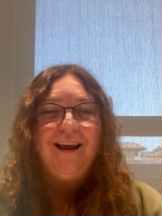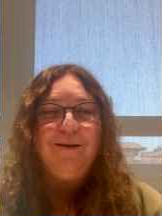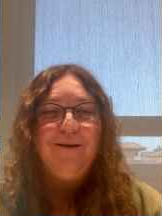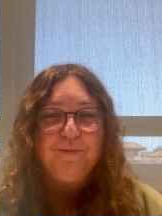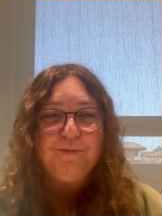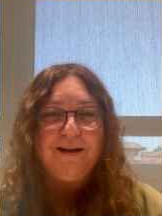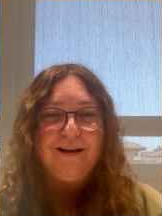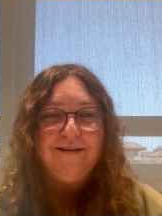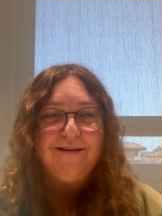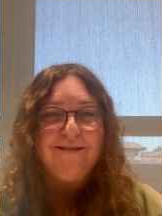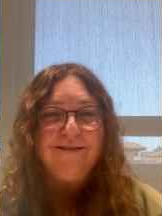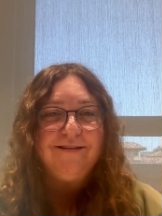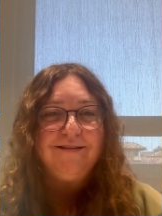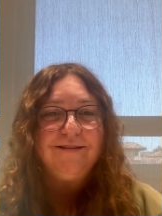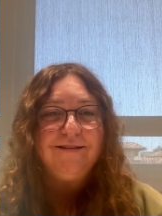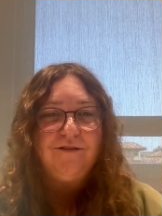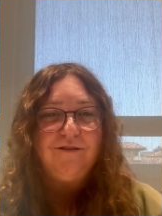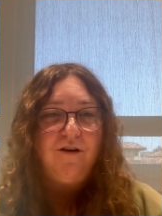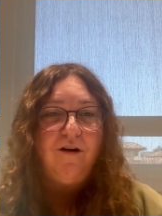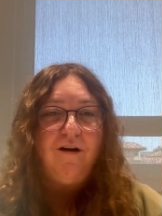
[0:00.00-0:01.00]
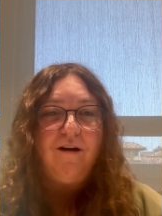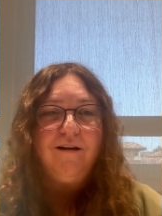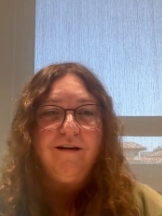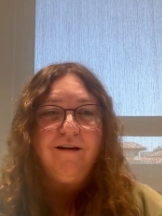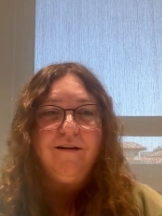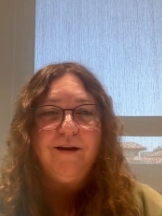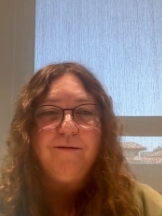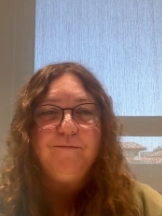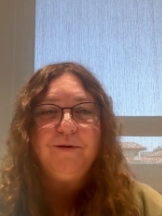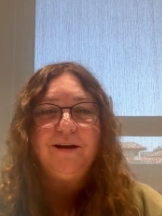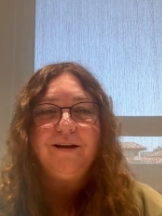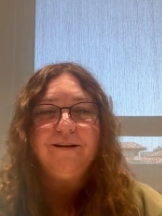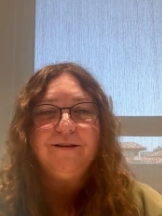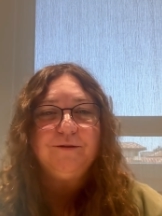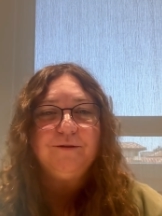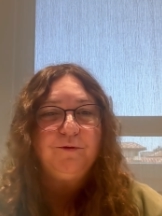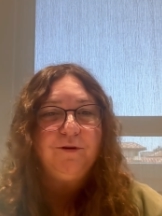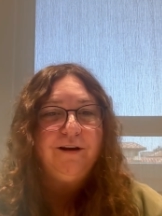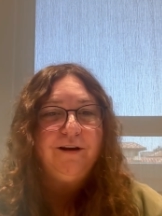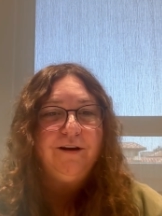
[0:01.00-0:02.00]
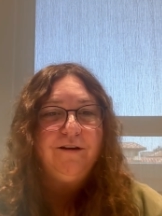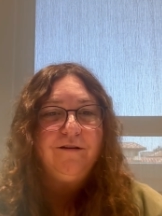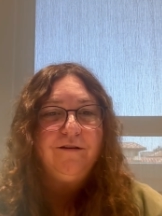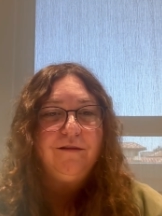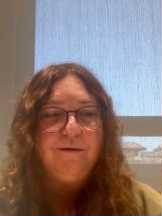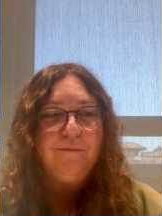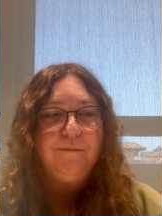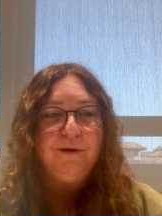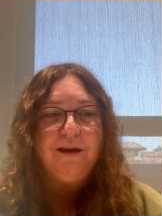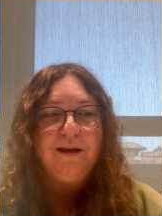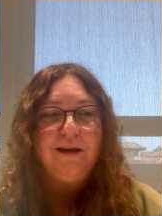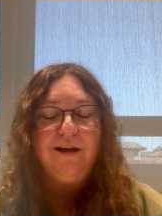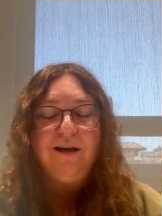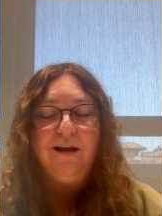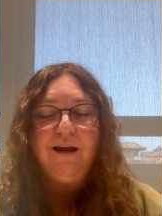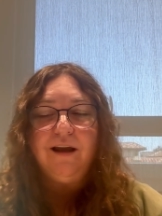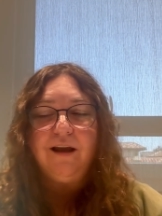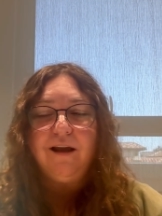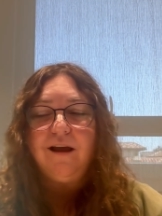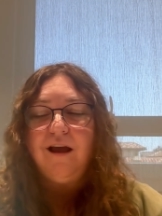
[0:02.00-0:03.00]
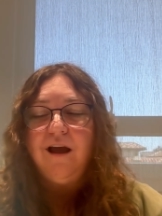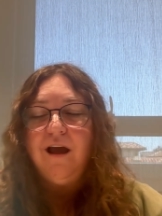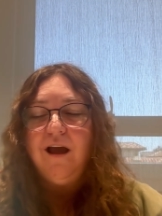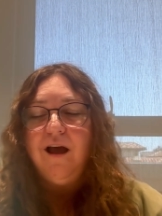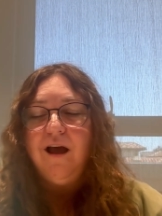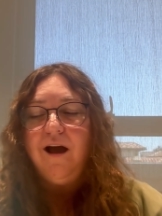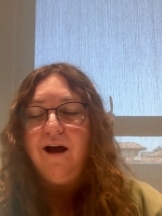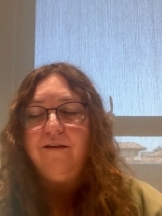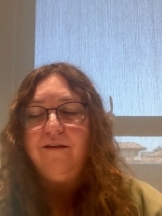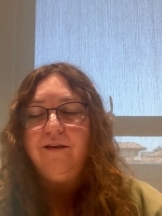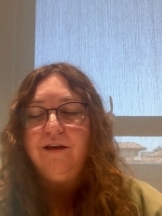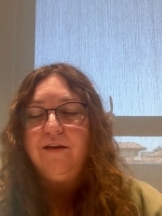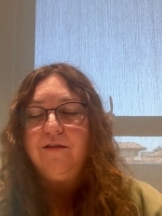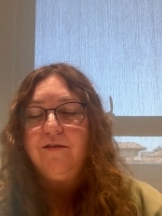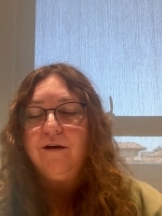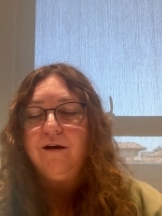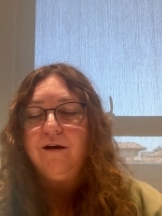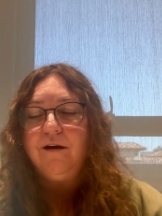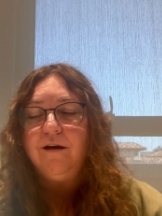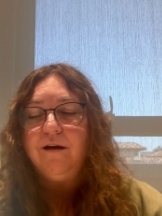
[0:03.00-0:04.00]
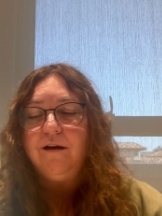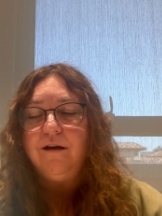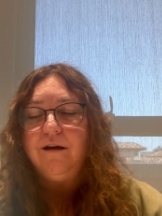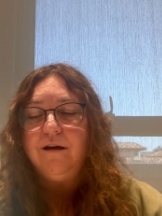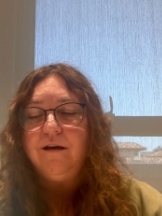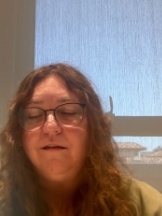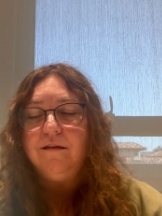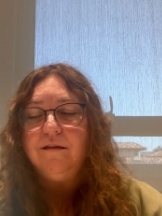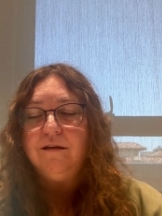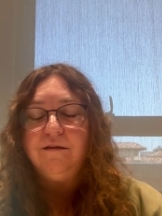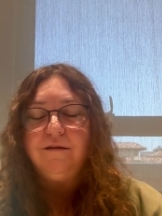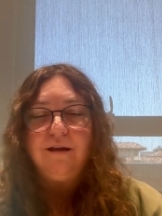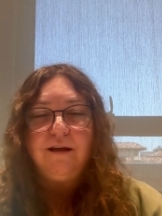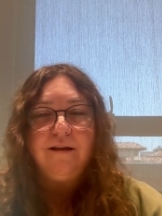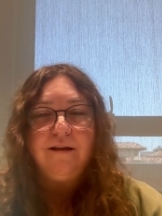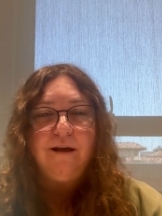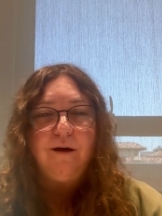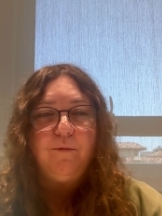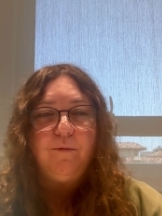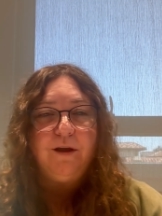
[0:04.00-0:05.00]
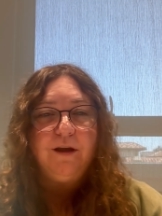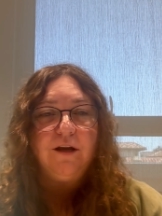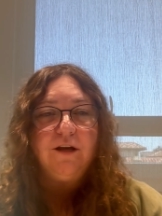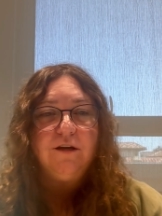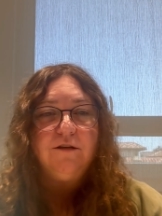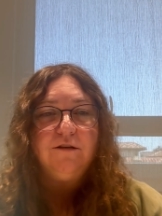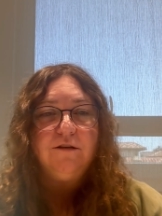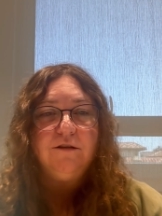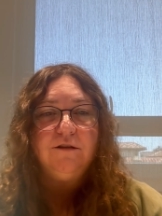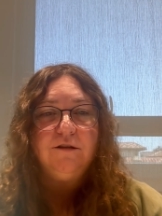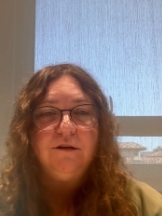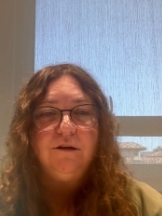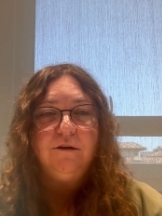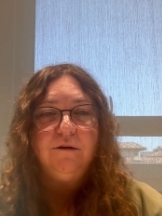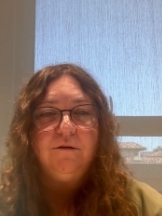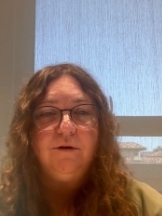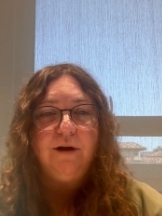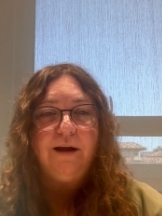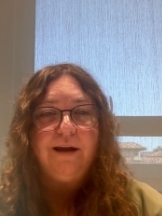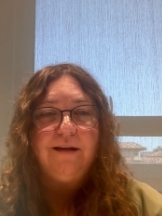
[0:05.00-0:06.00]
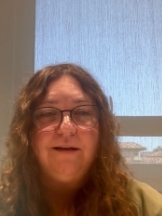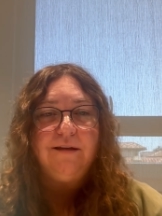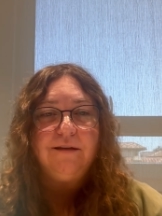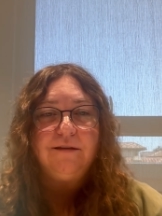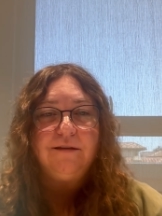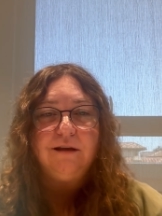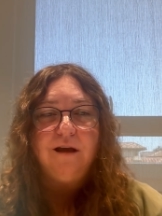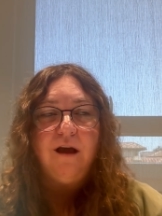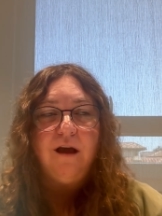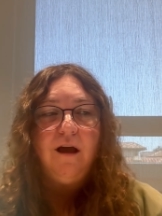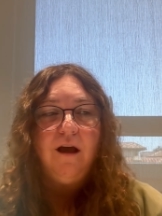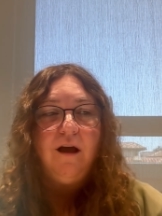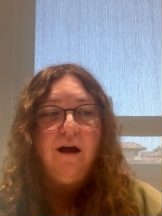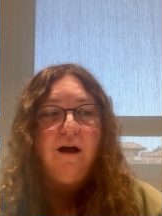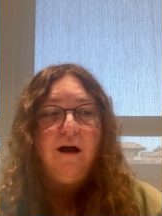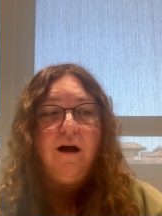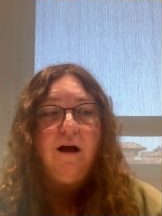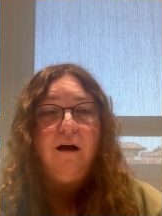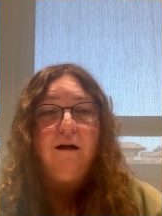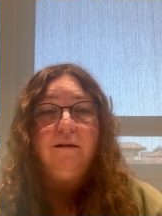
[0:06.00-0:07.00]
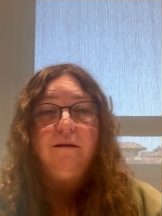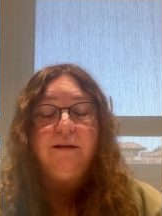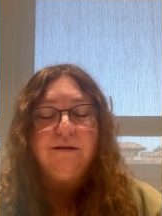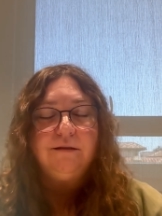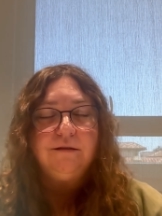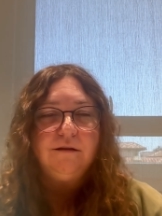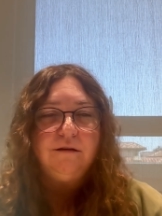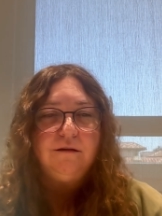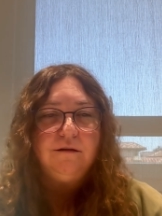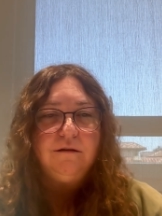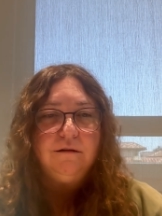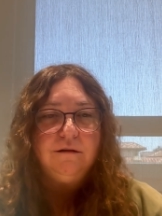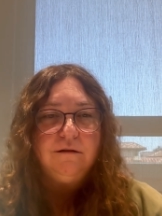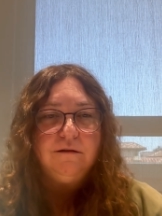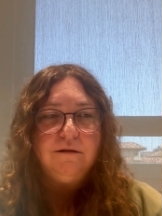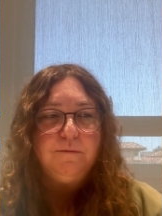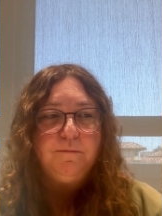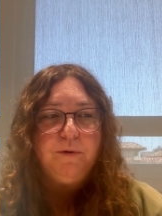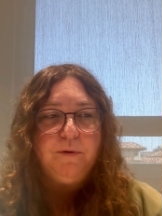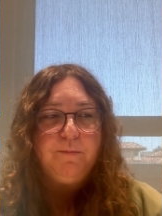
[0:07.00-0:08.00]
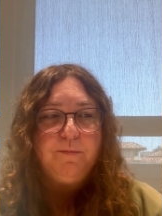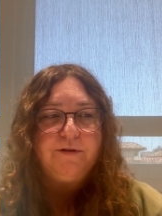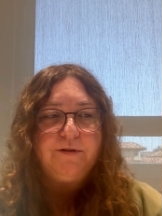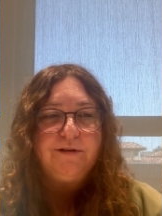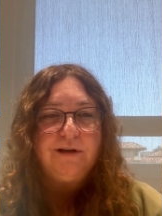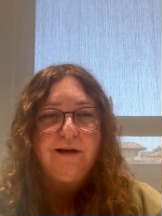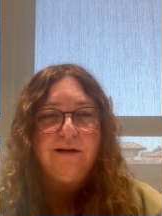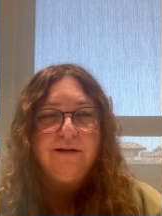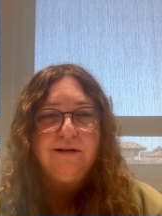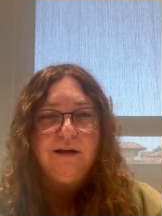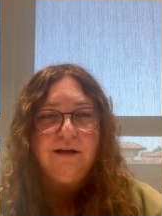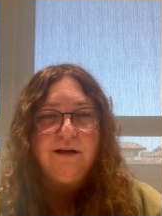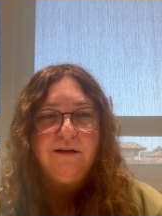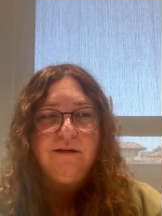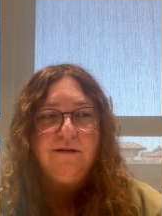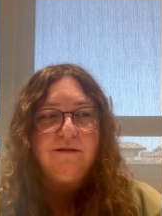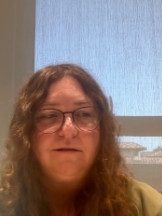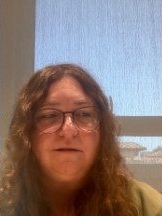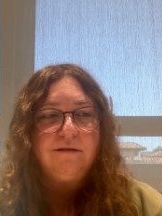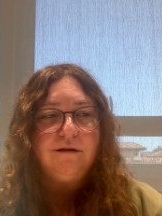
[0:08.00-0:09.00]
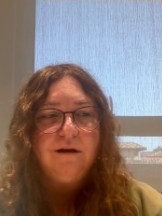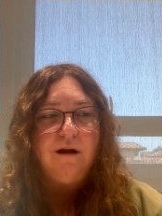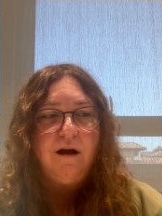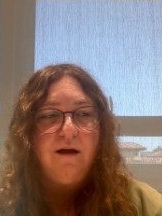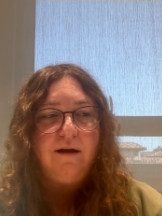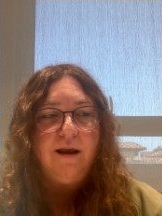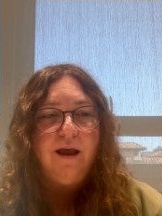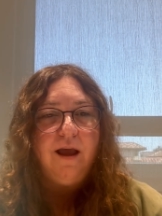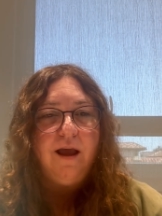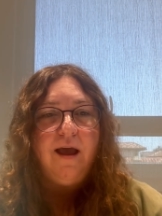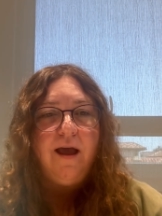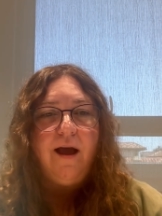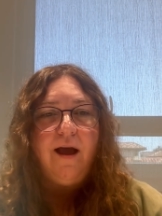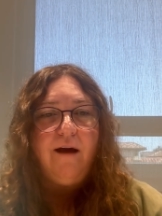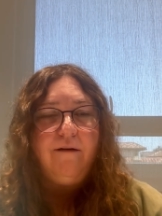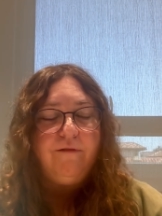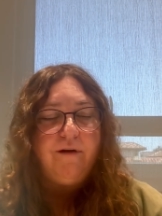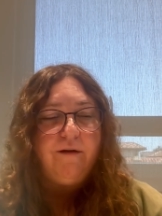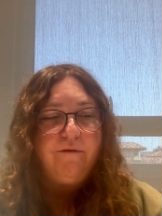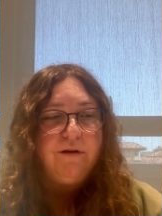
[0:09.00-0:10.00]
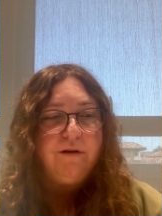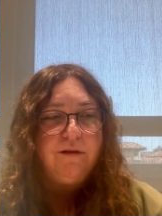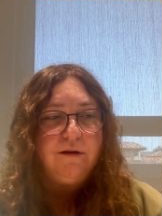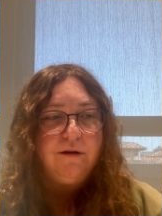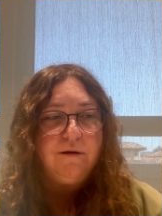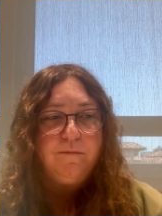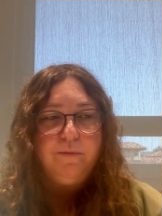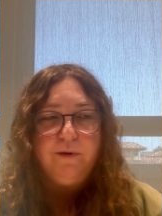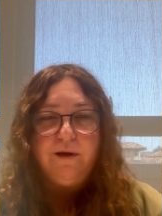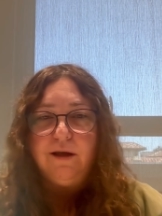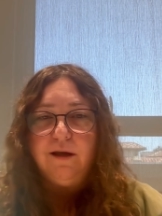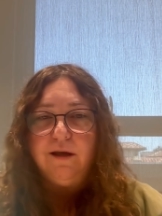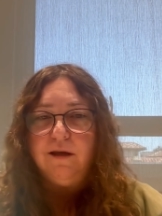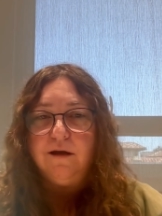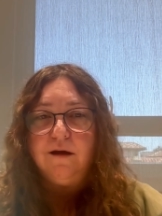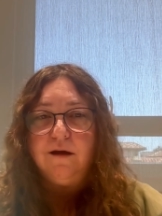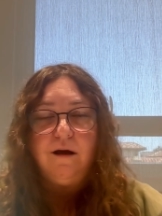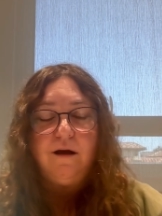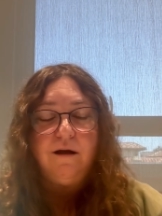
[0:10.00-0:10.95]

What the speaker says: because it's long and because we're near the beginning, I think the thing that we can do is listen to people's ideas, not have everything be